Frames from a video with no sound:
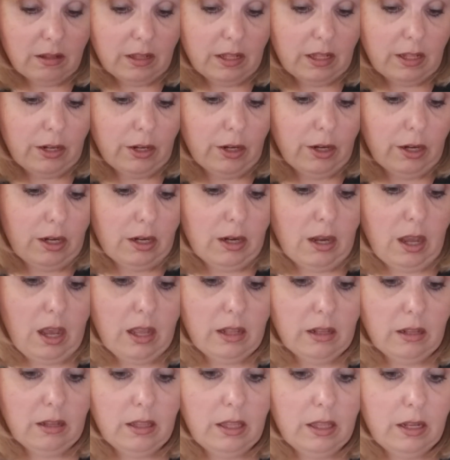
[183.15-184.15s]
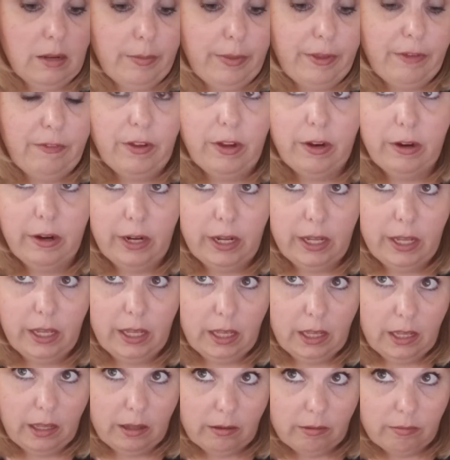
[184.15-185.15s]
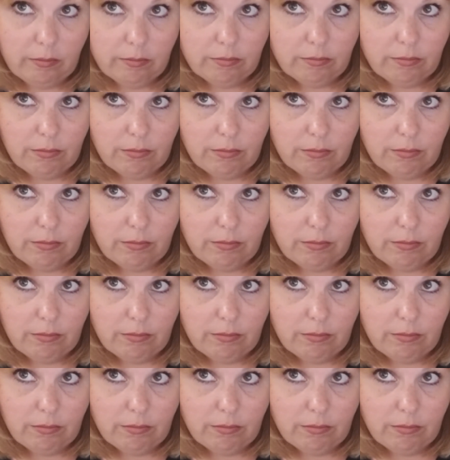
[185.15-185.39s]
they're not going to be very